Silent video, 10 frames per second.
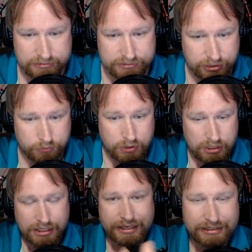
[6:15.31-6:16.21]
So
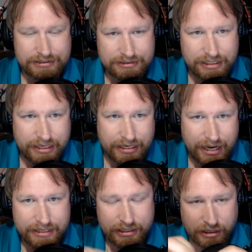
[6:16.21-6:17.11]
it isn't saying,
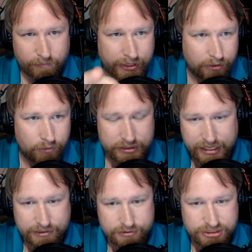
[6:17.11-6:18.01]
hey, the government go in and
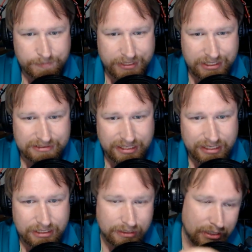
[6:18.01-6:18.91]
take your GPS
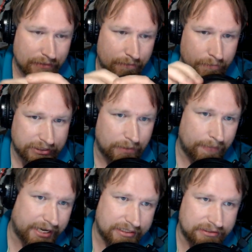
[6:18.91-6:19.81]
data, but the
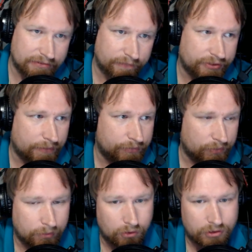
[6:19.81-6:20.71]
mechanism for them to
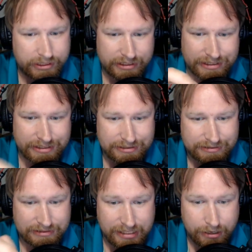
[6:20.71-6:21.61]
pull it
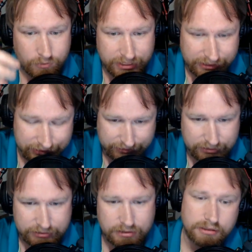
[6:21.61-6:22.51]
is now
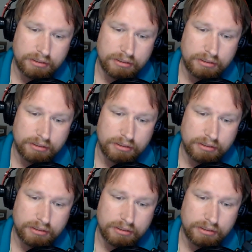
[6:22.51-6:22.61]
existent.